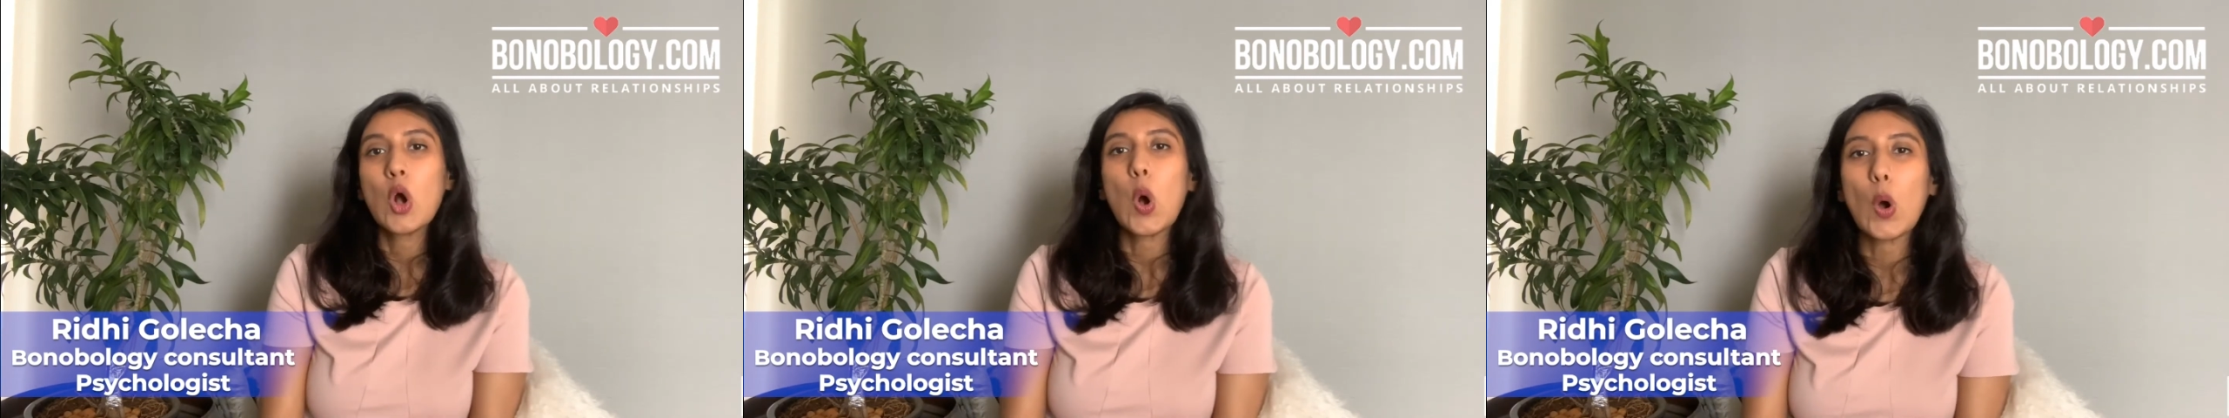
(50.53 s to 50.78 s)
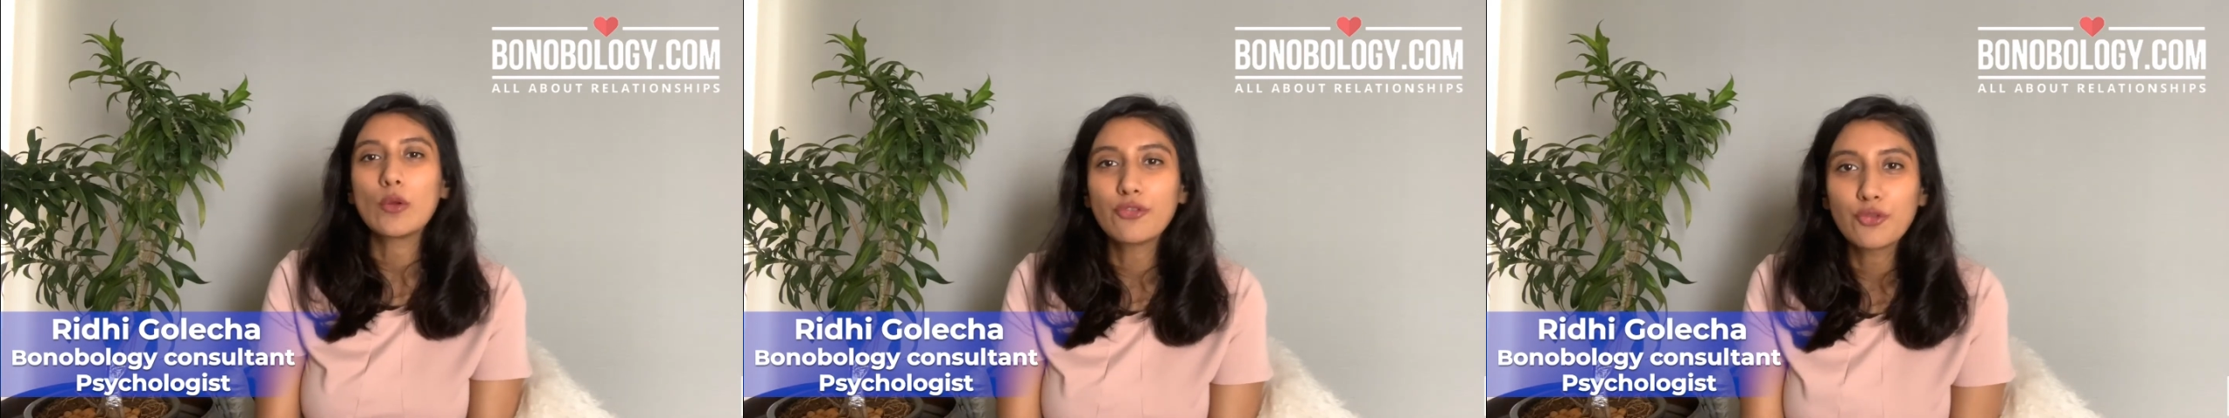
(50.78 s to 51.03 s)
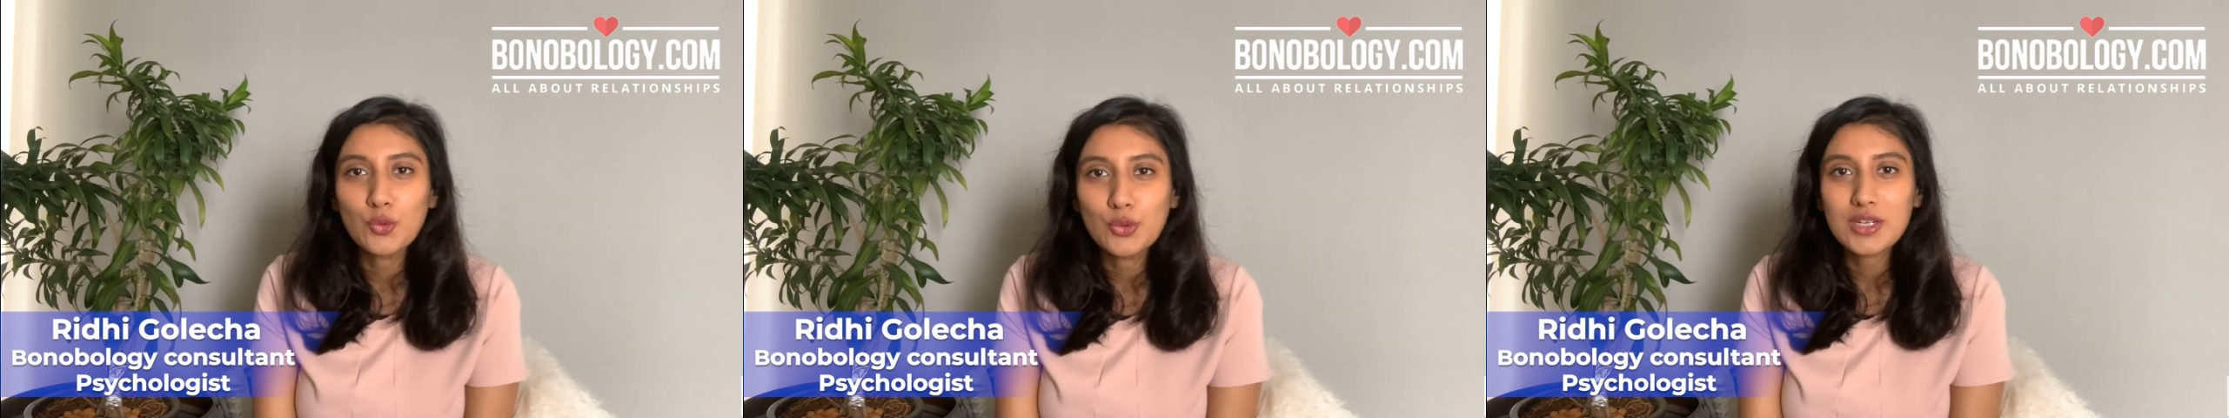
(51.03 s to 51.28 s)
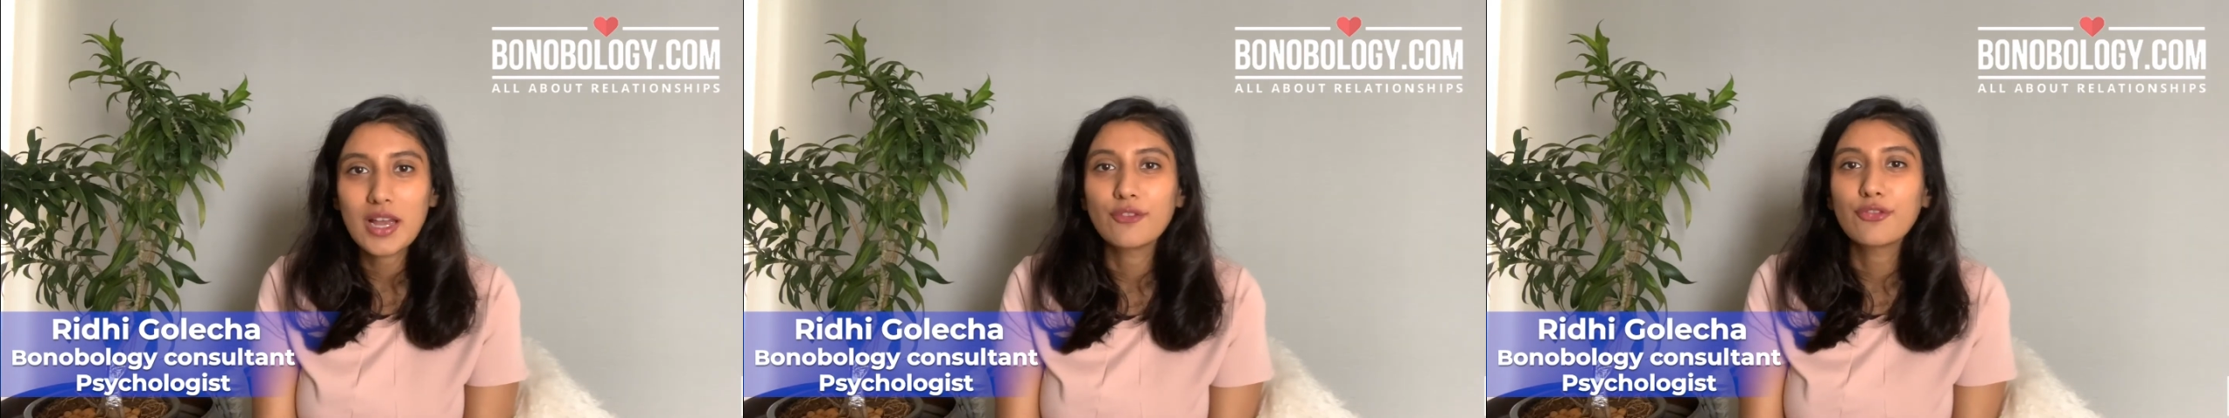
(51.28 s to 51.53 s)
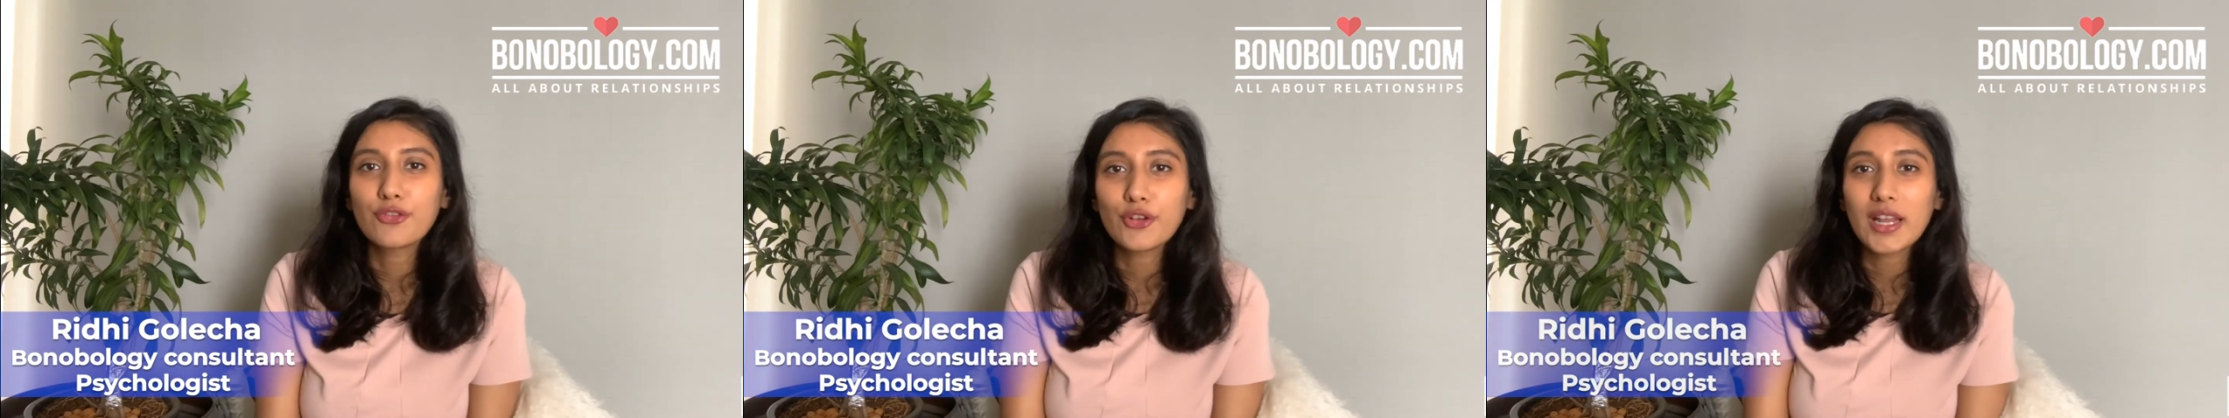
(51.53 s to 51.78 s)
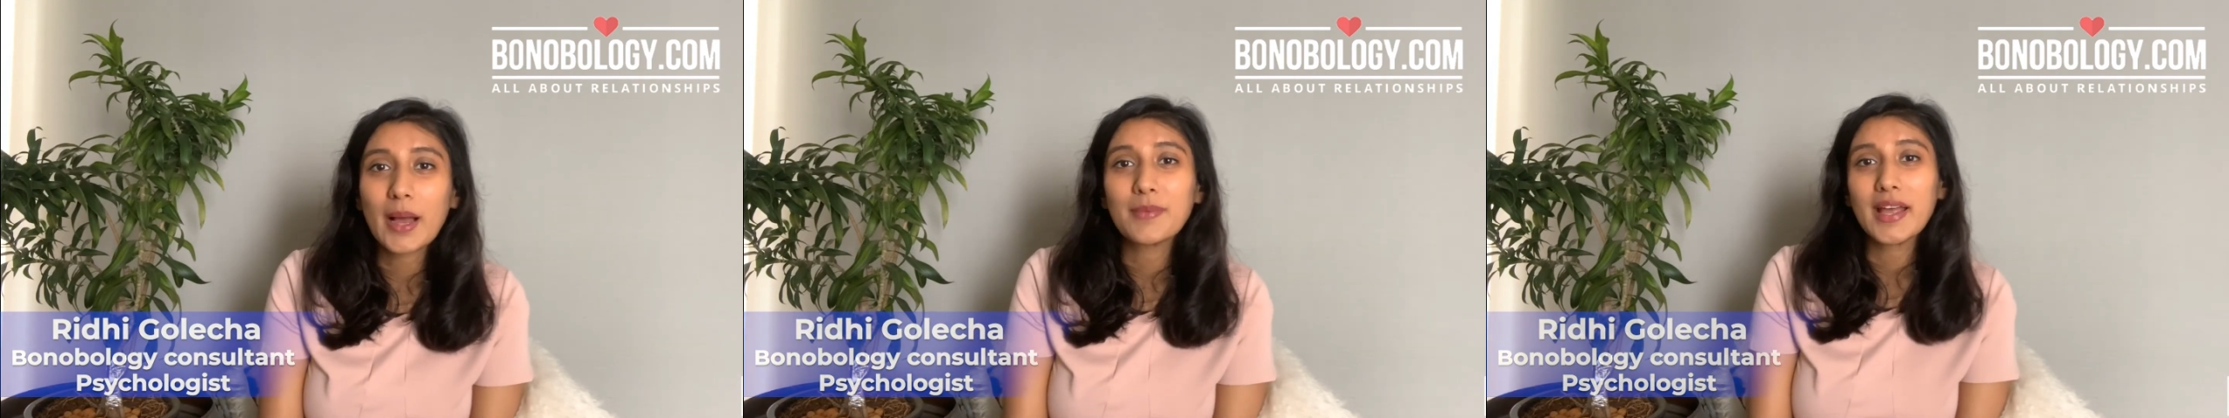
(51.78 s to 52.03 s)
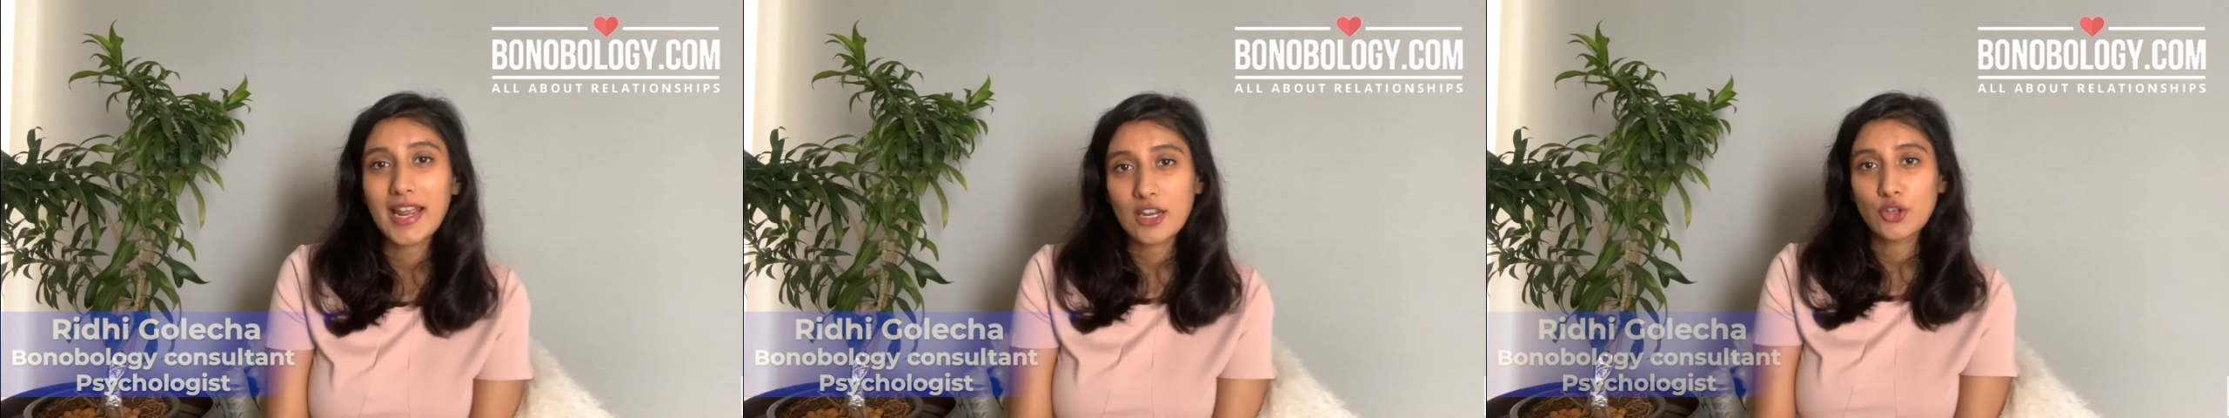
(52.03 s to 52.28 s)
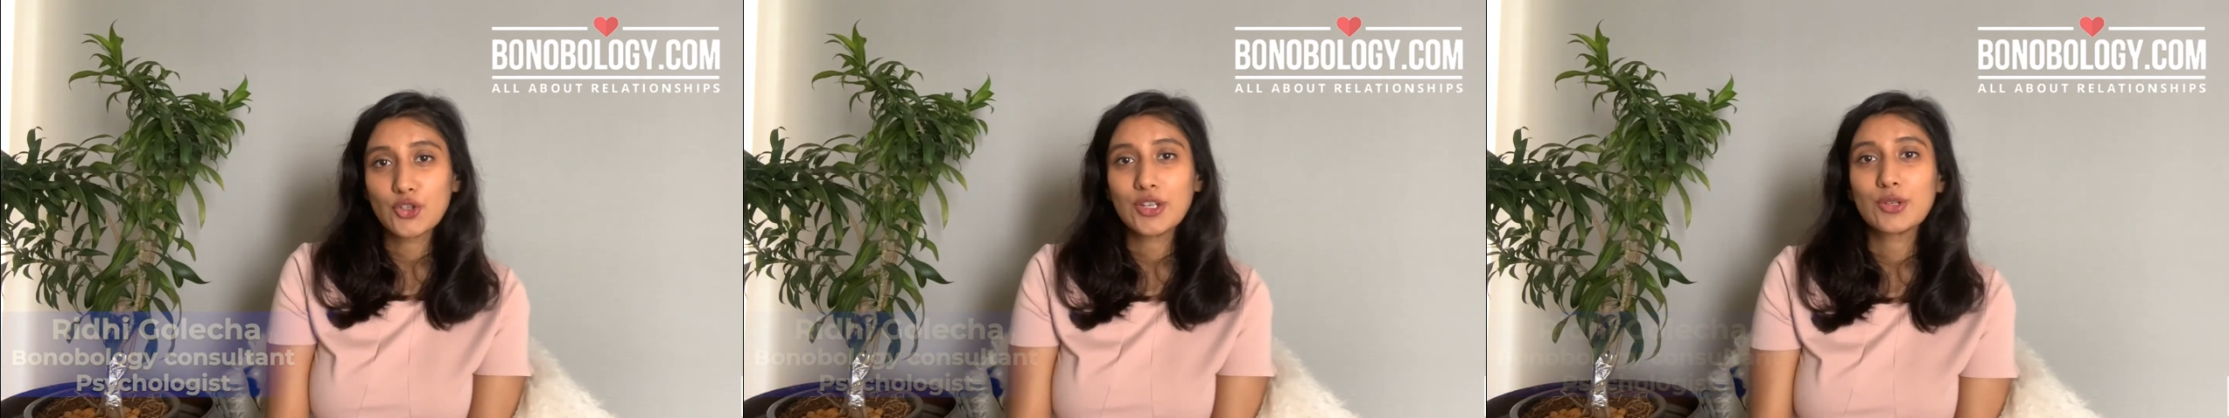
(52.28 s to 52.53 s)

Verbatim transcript: on food and free up that energy